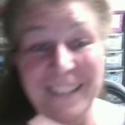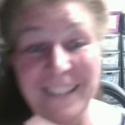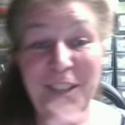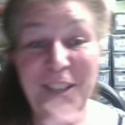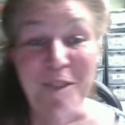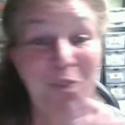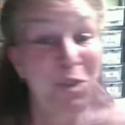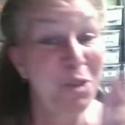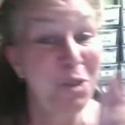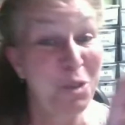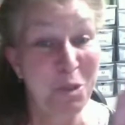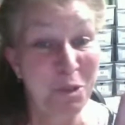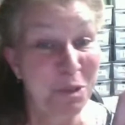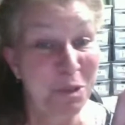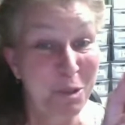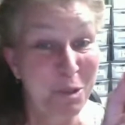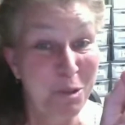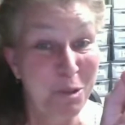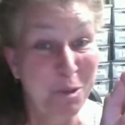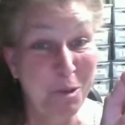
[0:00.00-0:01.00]
this is your
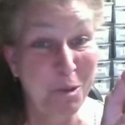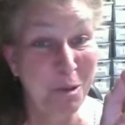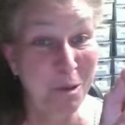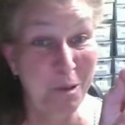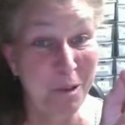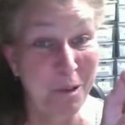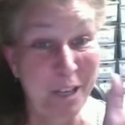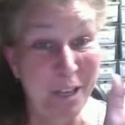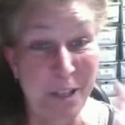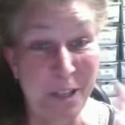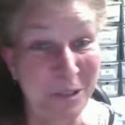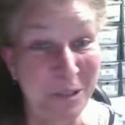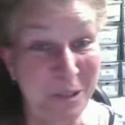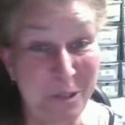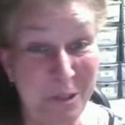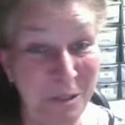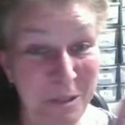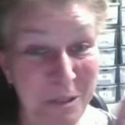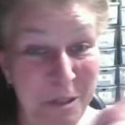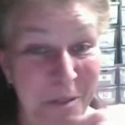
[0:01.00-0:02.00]
tutorial,
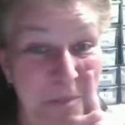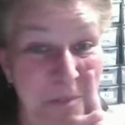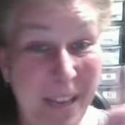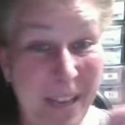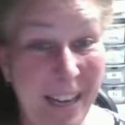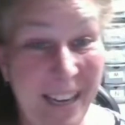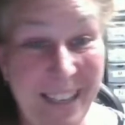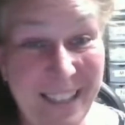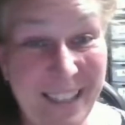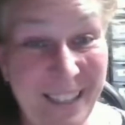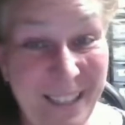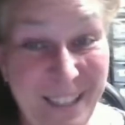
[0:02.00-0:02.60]
so you better